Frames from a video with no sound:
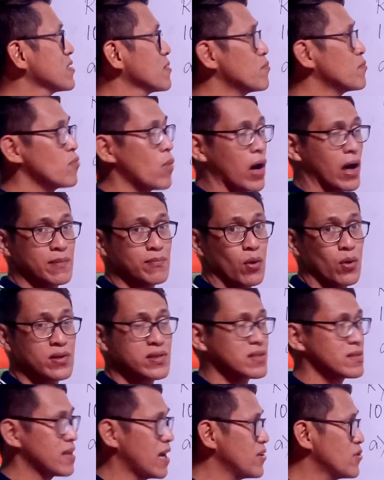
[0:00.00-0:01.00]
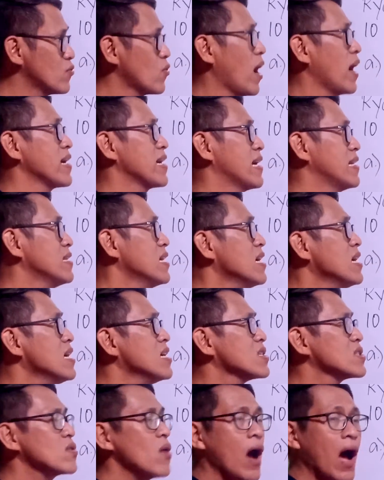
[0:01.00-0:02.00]
marbles than Ryan.
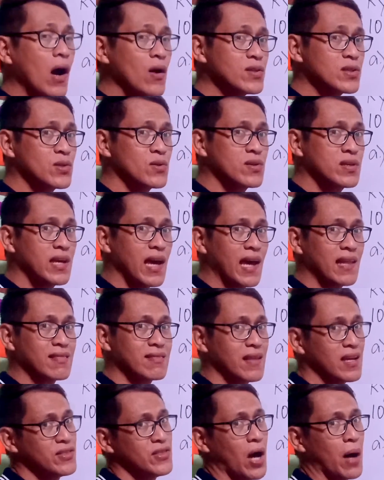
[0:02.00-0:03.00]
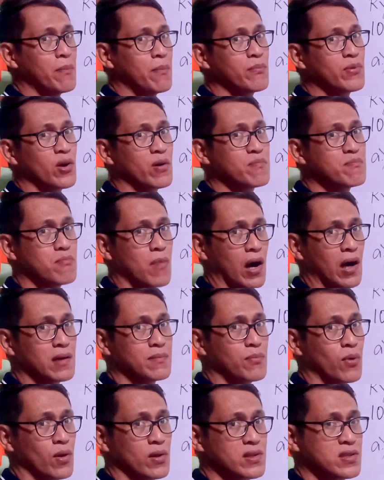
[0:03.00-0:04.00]
So how to get the number of
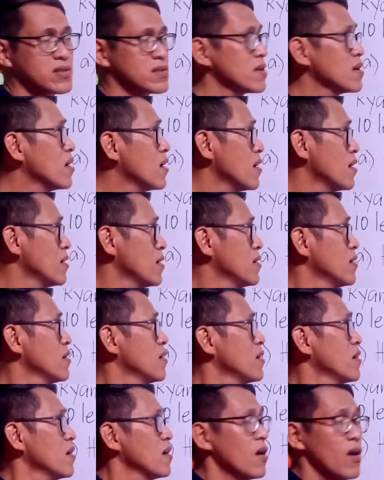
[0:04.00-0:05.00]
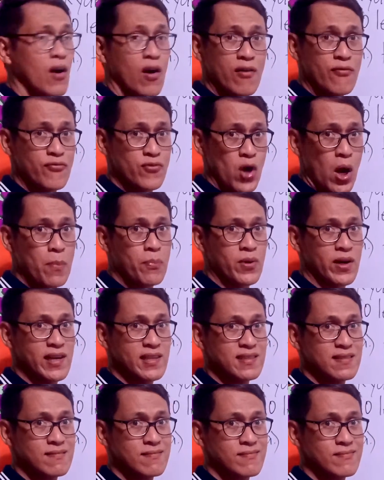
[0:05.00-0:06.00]
marbles of Robert?
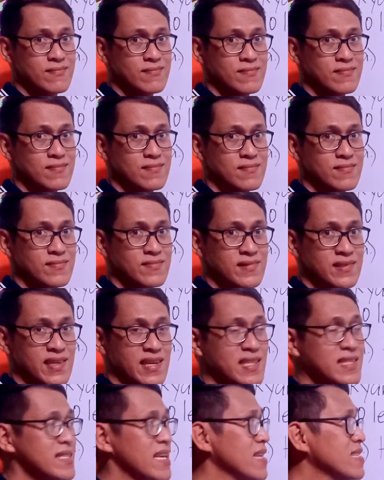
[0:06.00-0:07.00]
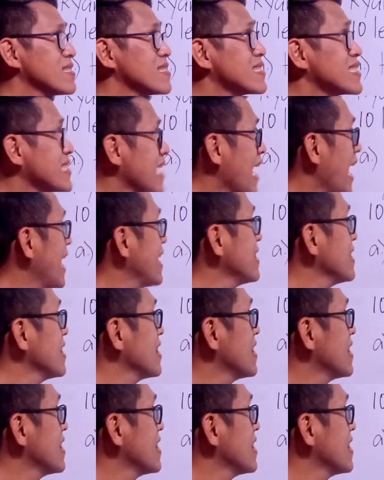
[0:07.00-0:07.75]
It says 10